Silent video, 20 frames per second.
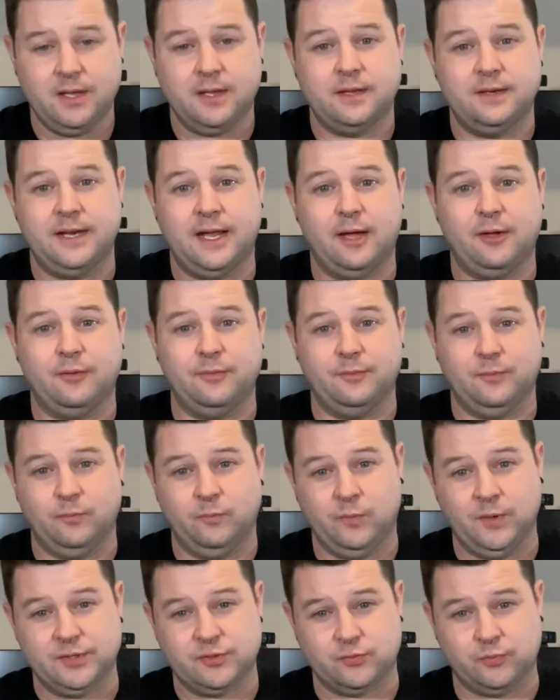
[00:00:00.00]
Now,
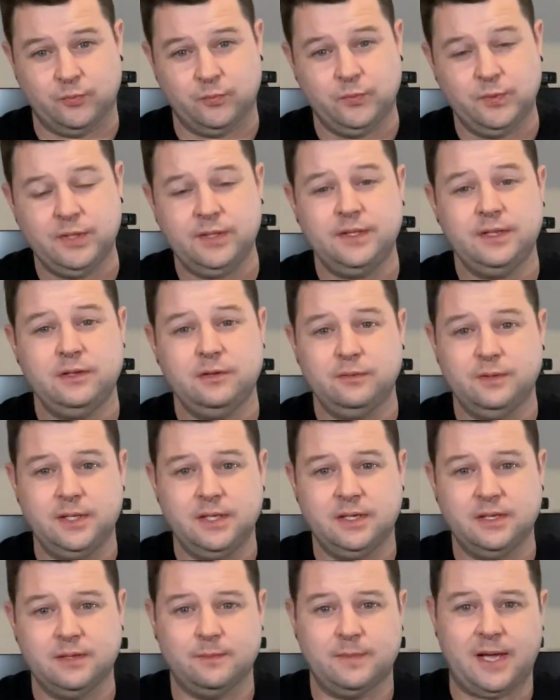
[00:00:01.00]
what's really
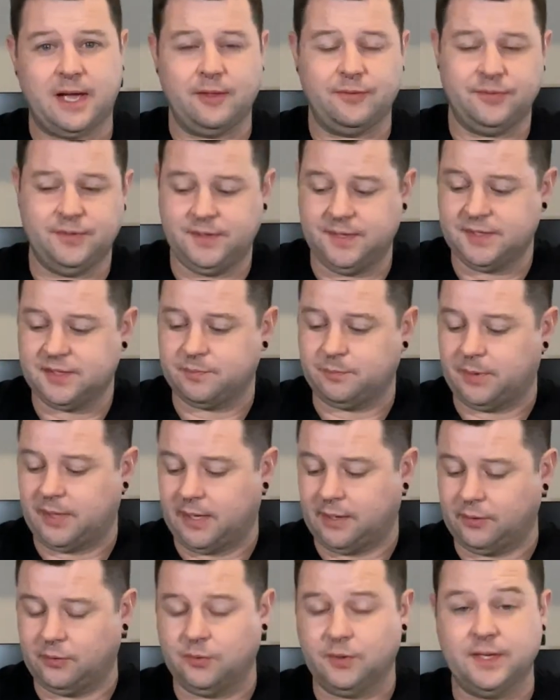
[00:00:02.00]
unique about this
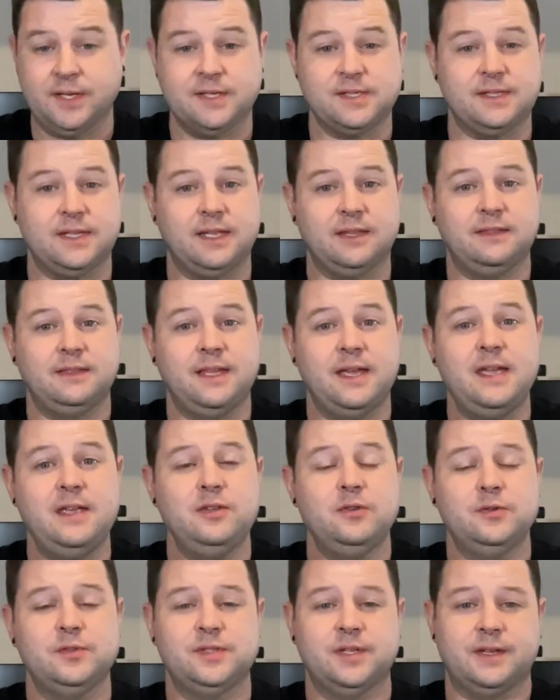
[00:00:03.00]
bottle is that they
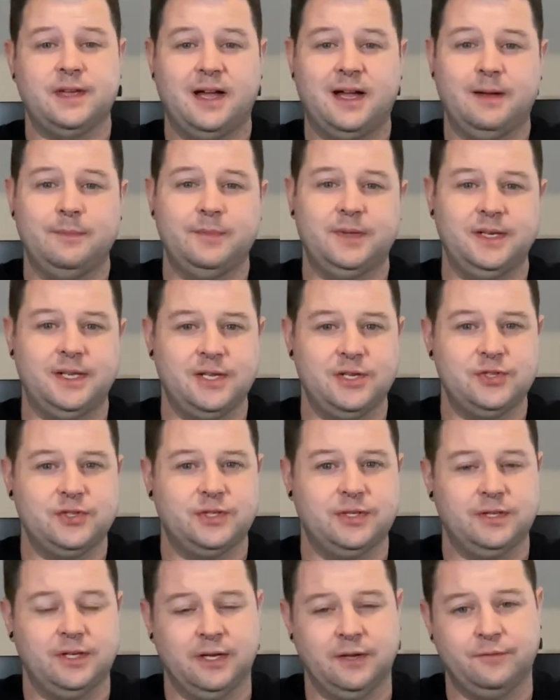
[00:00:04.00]
use a
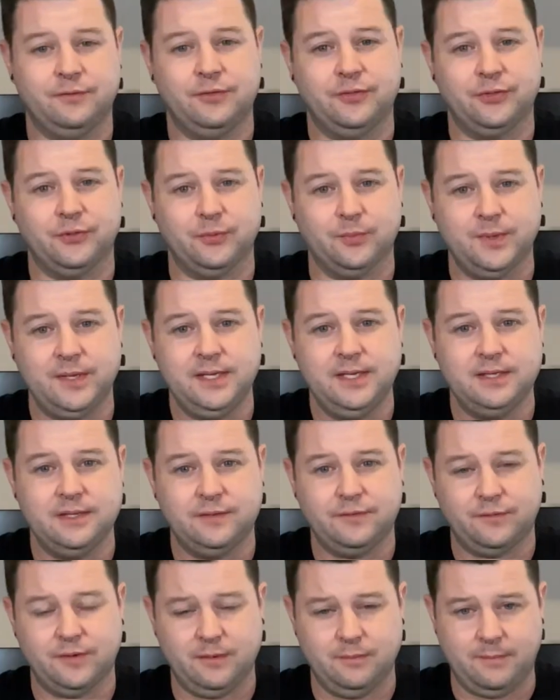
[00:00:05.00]
combination of 3
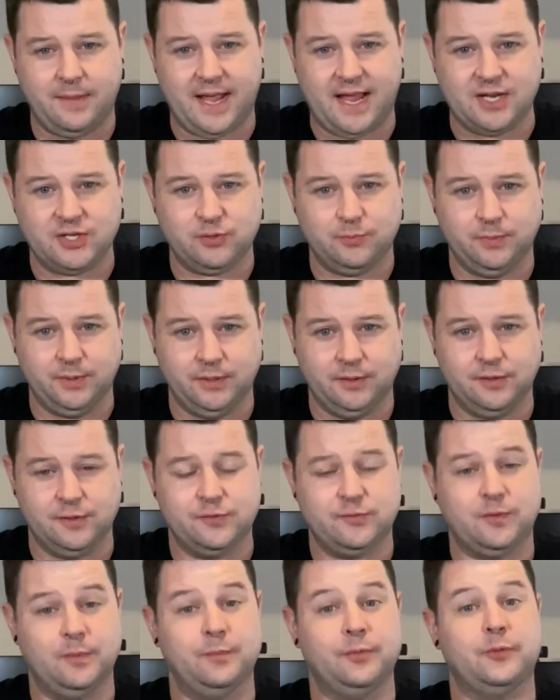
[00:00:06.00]
different mash bills
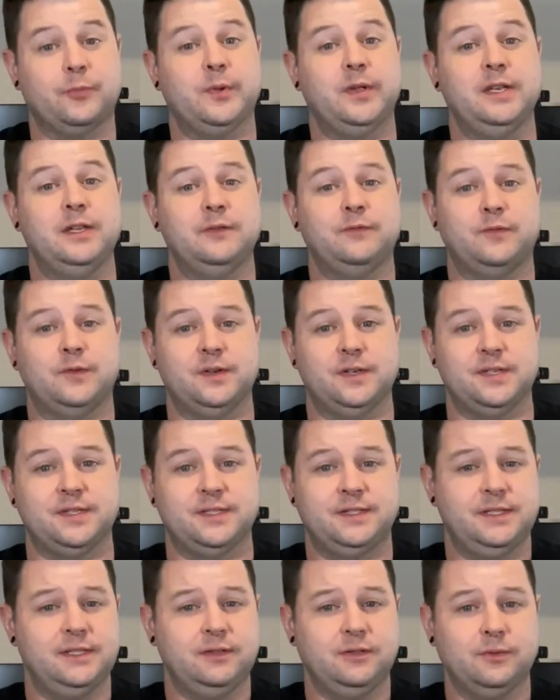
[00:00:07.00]
from 3 different
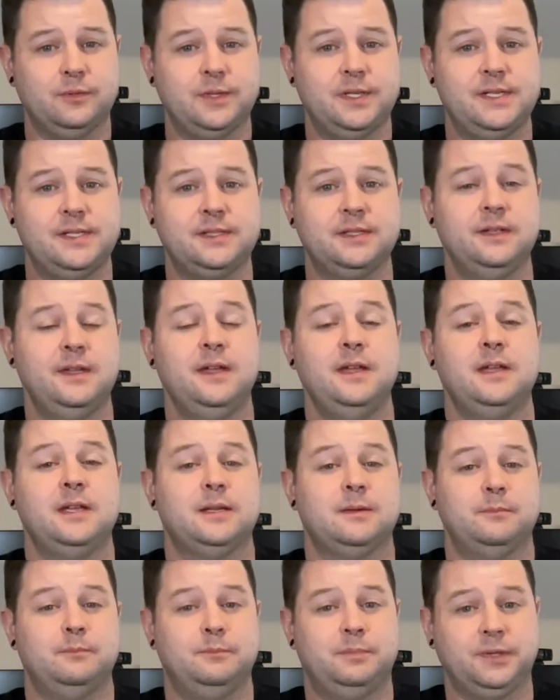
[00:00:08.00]
distilleries,
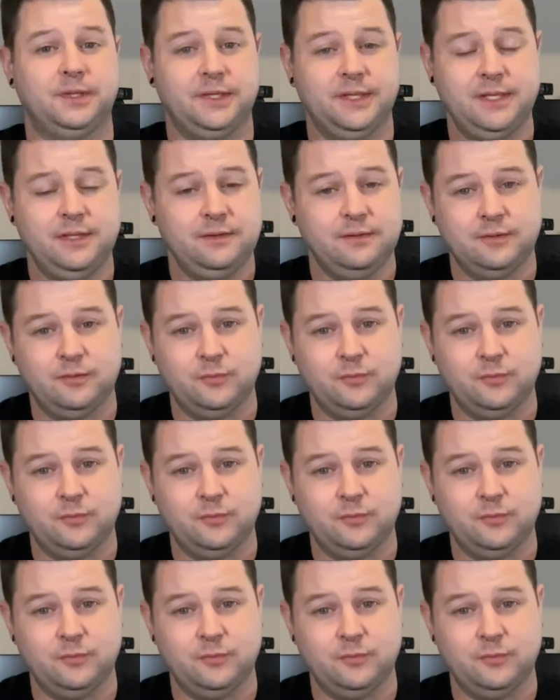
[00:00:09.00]
blend the